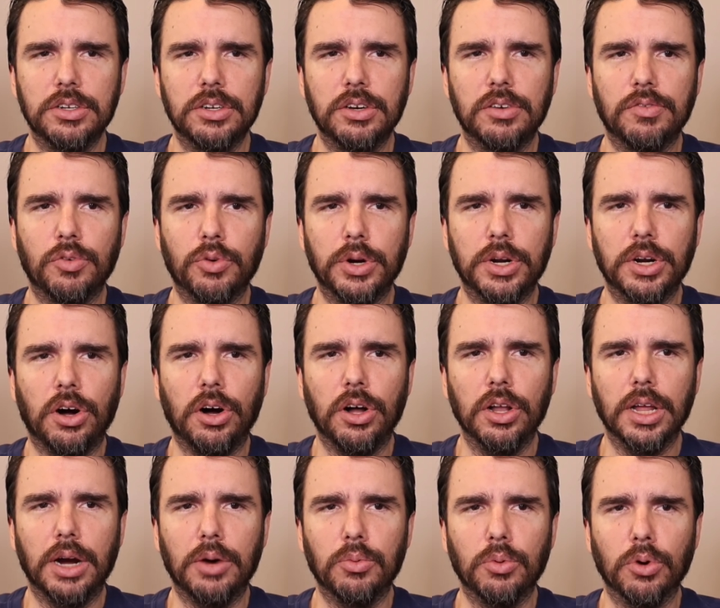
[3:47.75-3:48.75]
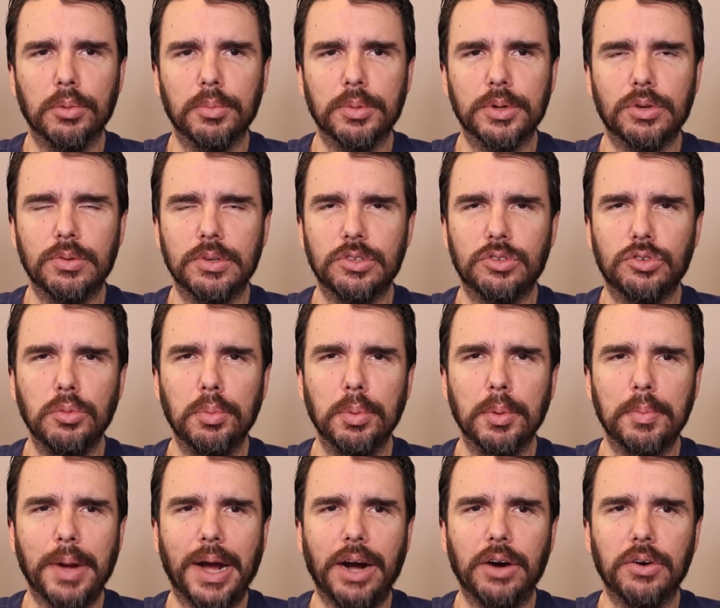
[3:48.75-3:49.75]
and avoid all-out war between
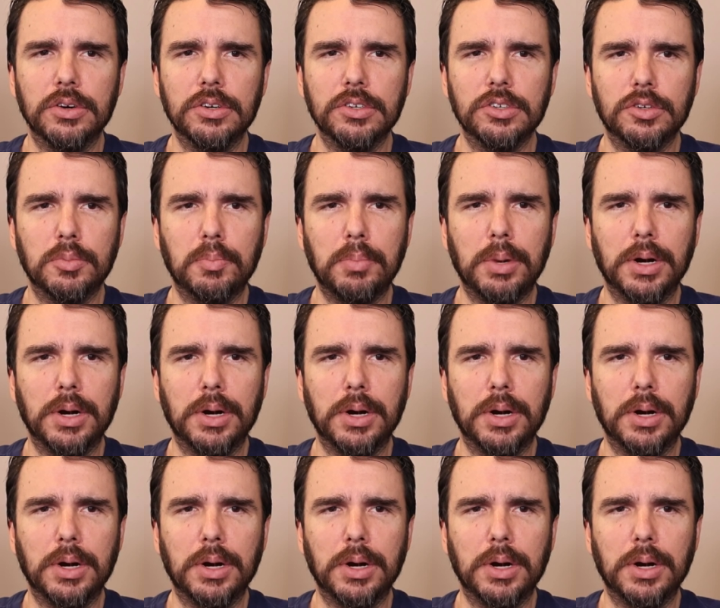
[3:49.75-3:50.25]
superpowers,